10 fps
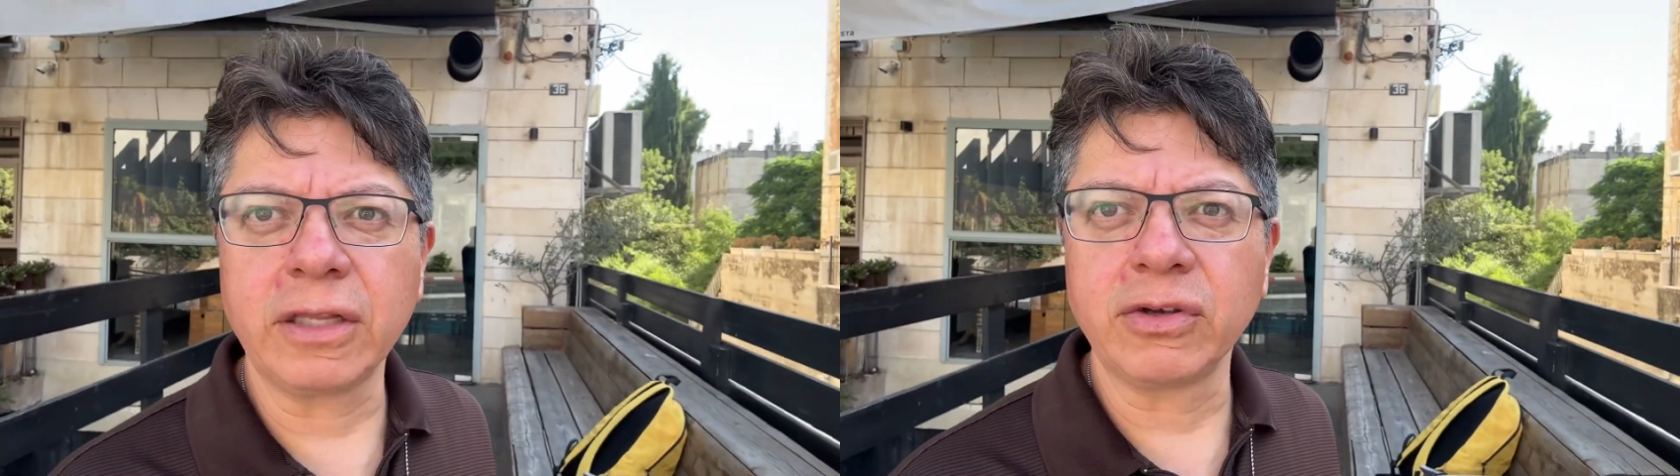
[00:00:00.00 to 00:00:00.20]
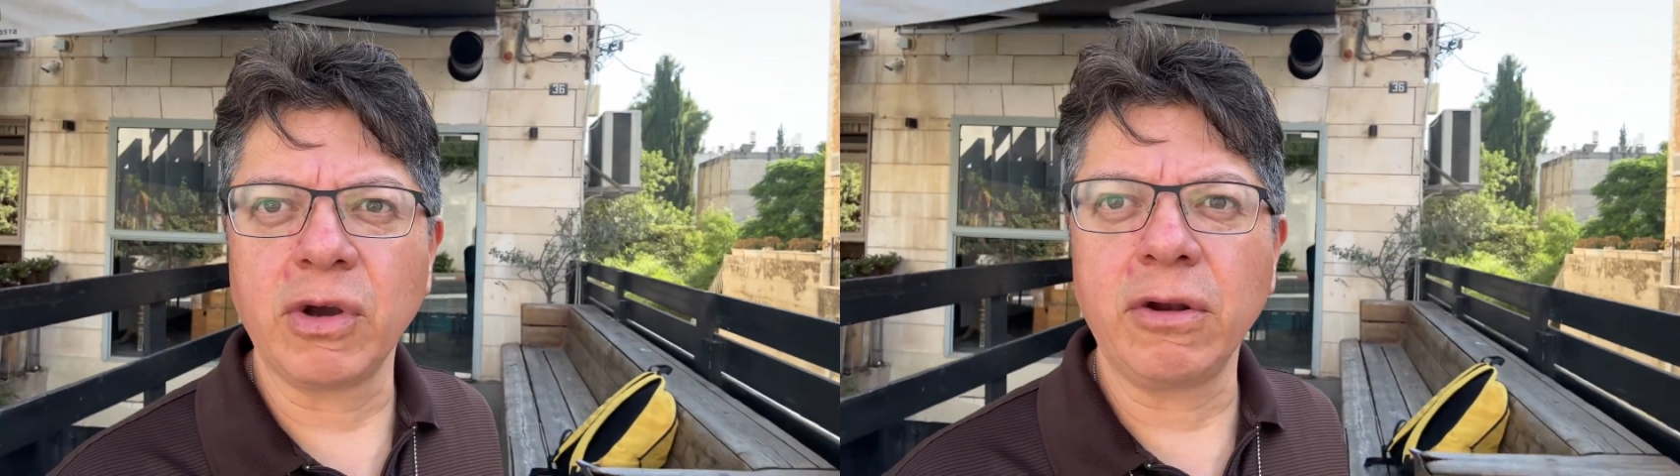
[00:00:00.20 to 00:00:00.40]

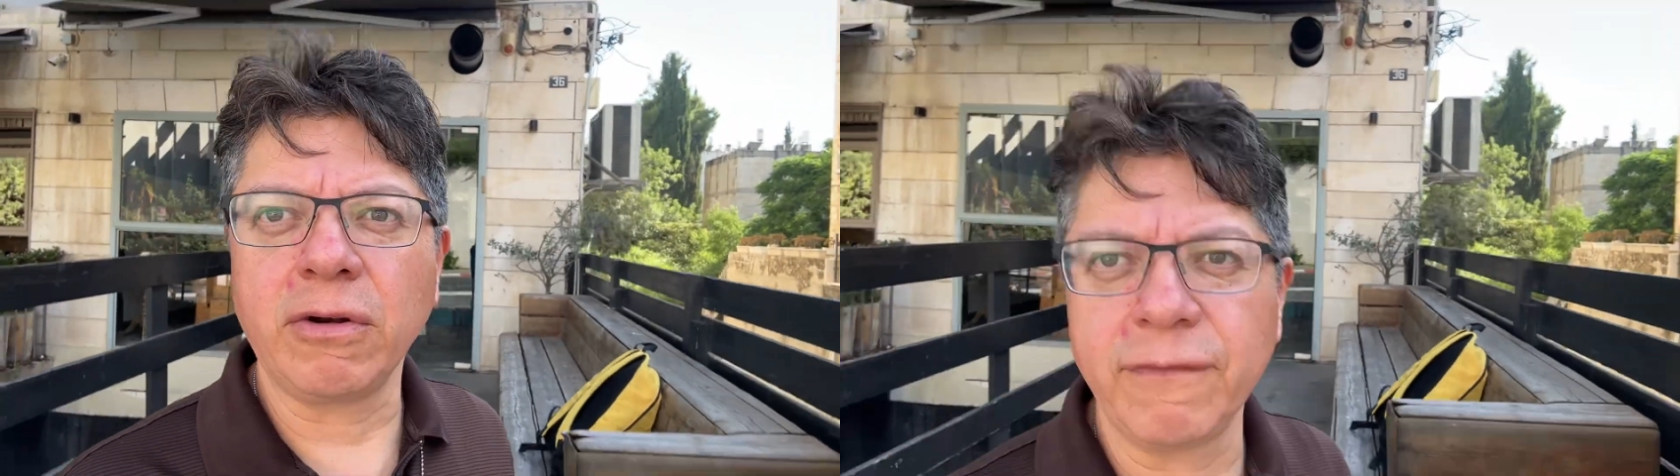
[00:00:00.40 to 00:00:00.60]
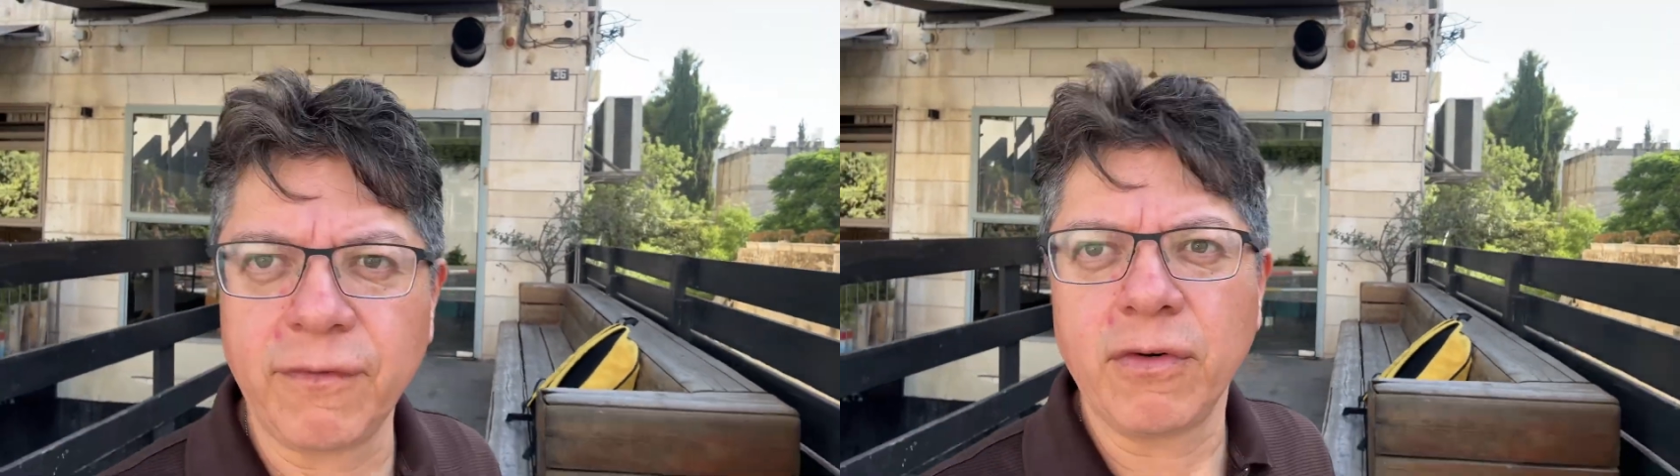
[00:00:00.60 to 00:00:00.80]

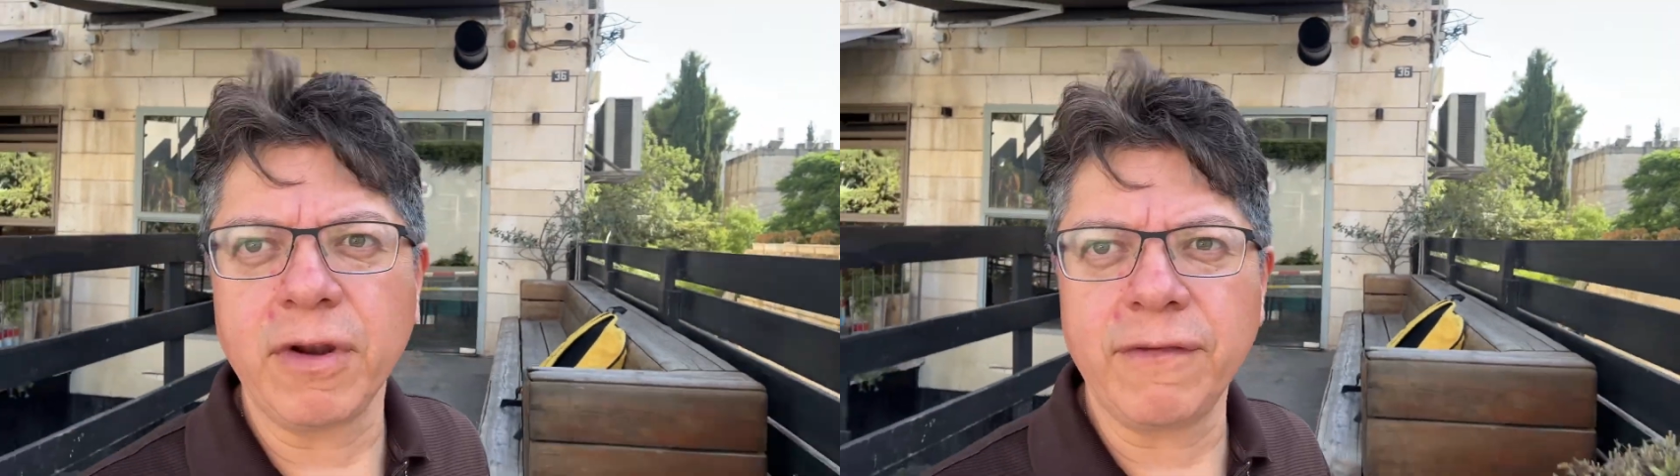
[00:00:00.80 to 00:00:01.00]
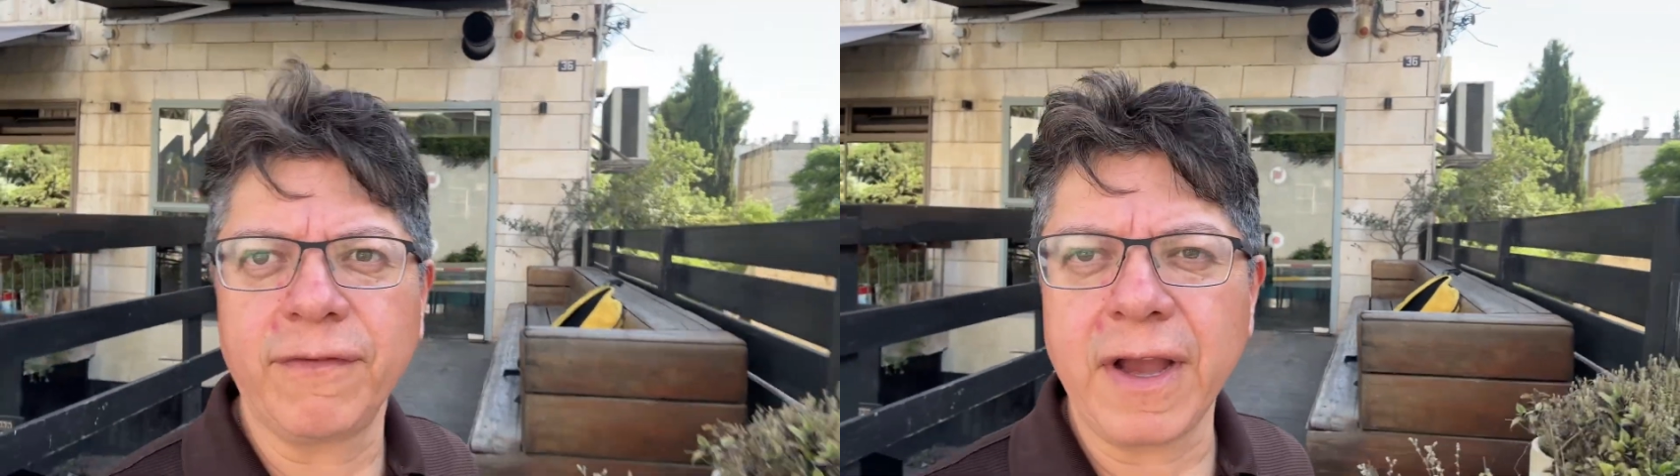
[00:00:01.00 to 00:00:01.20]

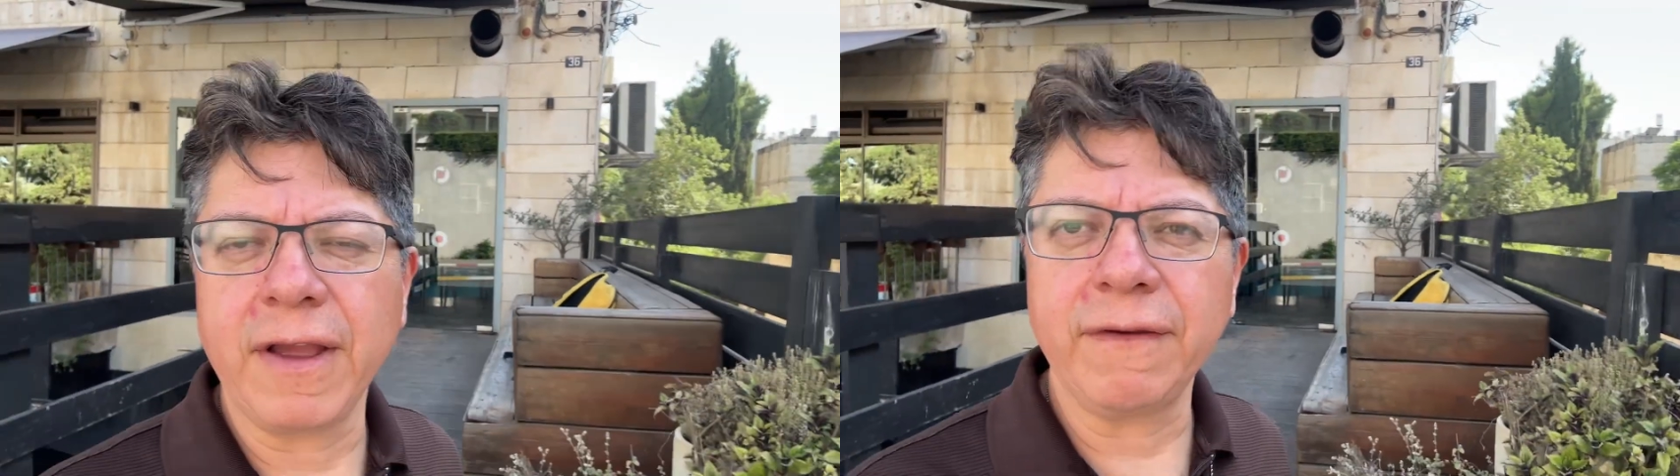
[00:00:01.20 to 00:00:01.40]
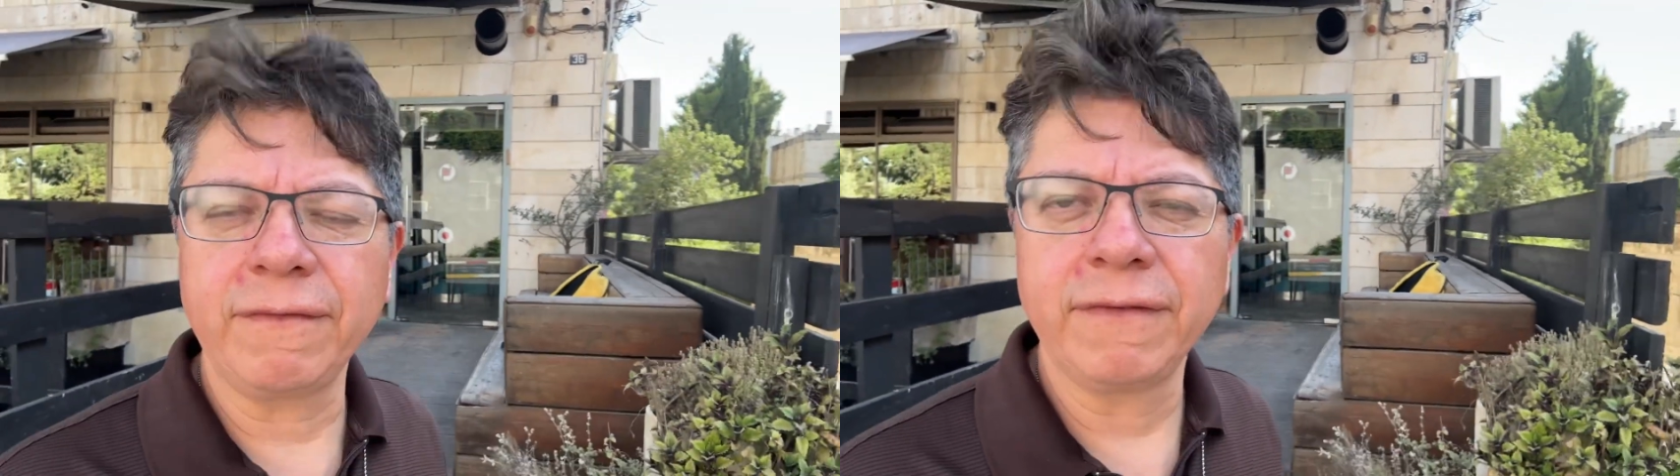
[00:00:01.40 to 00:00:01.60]
245